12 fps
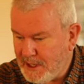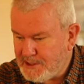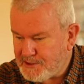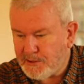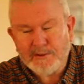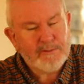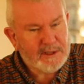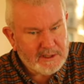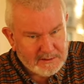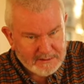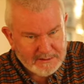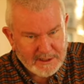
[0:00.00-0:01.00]
So they
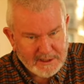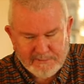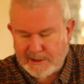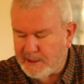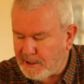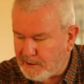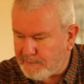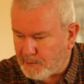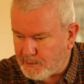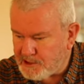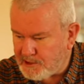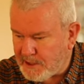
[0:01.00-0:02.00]
were a very early form
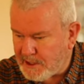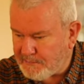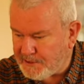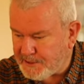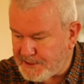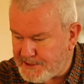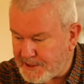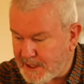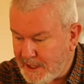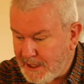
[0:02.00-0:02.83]
of street advertising.